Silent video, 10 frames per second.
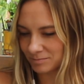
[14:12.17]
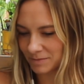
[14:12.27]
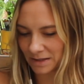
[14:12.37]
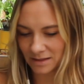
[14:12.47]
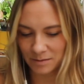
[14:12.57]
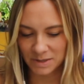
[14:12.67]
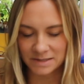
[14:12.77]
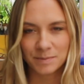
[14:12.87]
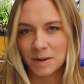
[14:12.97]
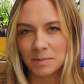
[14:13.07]
Get that piece
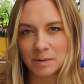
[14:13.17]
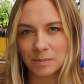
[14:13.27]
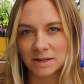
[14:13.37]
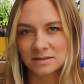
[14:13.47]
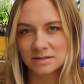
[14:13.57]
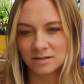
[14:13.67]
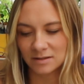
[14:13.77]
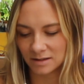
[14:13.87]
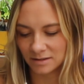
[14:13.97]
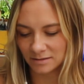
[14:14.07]
of paper and
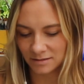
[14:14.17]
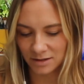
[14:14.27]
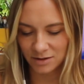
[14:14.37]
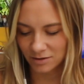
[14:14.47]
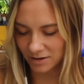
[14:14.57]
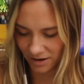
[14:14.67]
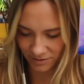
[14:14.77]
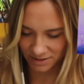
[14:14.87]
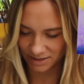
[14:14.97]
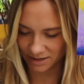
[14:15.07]
pencil, and you don't have
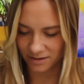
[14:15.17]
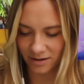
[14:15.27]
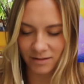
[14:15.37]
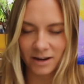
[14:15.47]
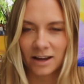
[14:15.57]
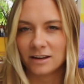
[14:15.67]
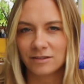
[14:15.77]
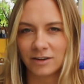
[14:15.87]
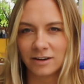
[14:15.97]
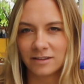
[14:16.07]
to take the artwork any
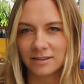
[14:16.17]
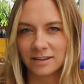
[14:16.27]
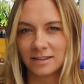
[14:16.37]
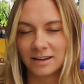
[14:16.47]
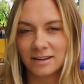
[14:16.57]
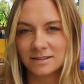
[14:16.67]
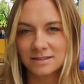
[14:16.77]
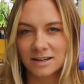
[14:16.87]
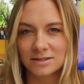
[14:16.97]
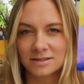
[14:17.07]
farther than
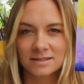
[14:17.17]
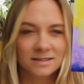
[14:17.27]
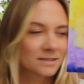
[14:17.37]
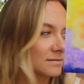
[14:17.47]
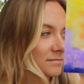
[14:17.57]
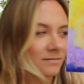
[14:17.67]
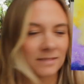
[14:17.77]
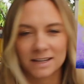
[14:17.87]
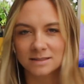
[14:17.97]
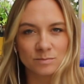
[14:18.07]
this.
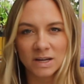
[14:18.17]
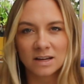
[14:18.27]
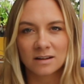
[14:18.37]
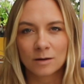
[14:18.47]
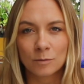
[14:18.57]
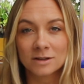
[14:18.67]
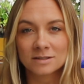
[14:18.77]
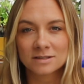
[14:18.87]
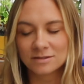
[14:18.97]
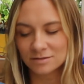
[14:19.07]
It's me and I want
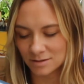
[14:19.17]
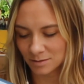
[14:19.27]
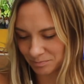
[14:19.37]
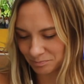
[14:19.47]
to. So